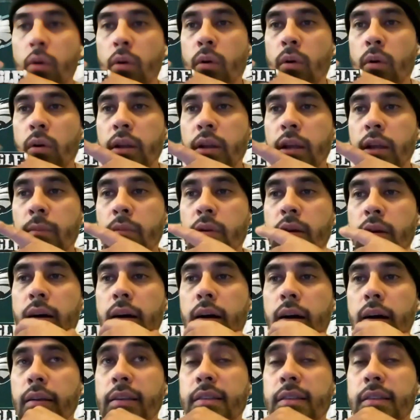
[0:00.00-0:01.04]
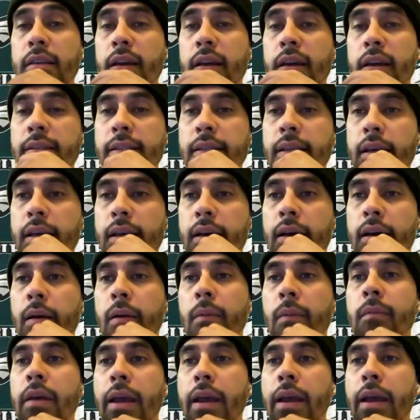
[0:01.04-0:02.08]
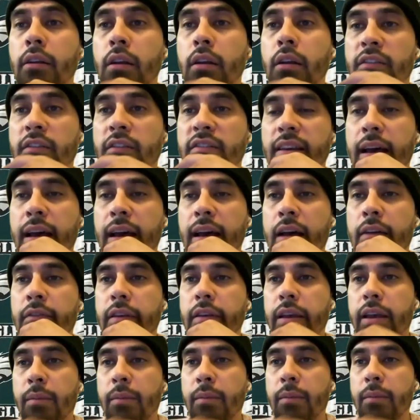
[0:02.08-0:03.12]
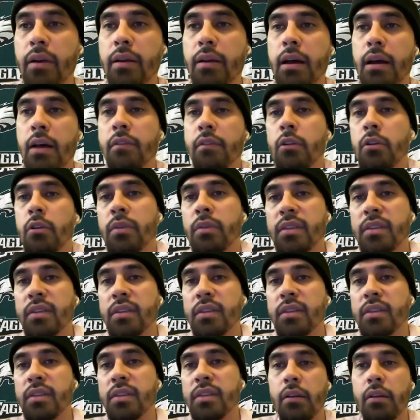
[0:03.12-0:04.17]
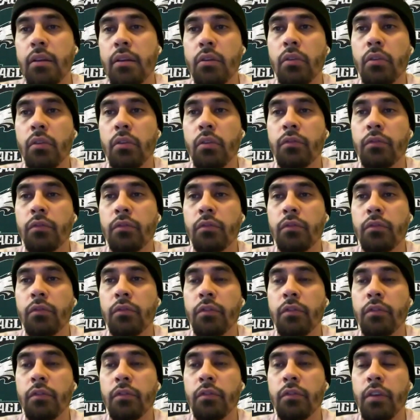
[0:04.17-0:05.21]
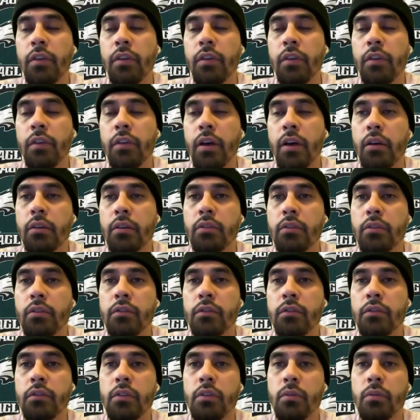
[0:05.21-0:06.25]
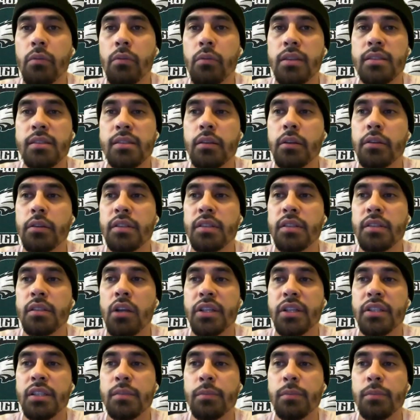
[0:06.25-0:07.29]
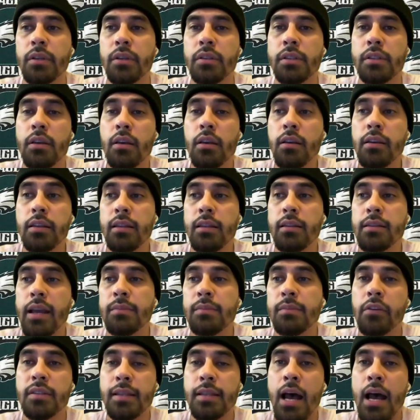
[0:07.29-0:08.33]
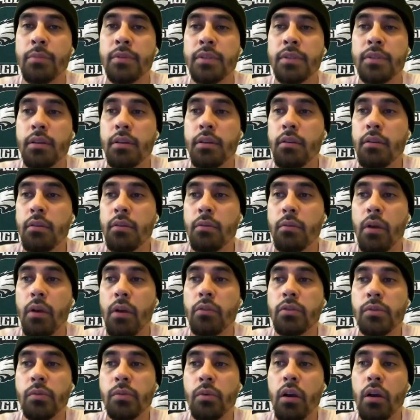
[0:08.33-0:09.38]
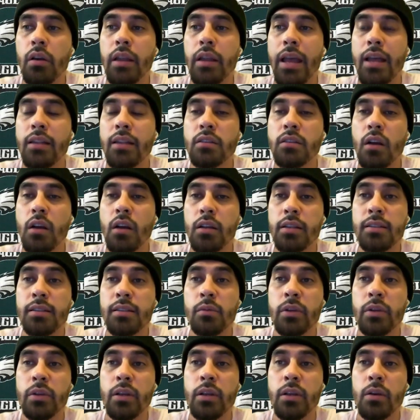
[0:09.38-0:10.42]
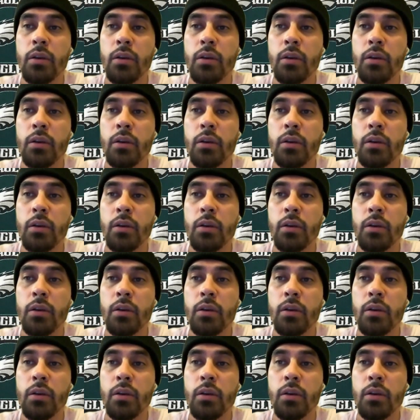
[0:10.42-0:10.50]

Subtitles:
one more name. He's a nice handcuff to have and might have a little bit of standalone value for the rest of the year is Tajay Spears. He did lead the Titans backfield in snaps,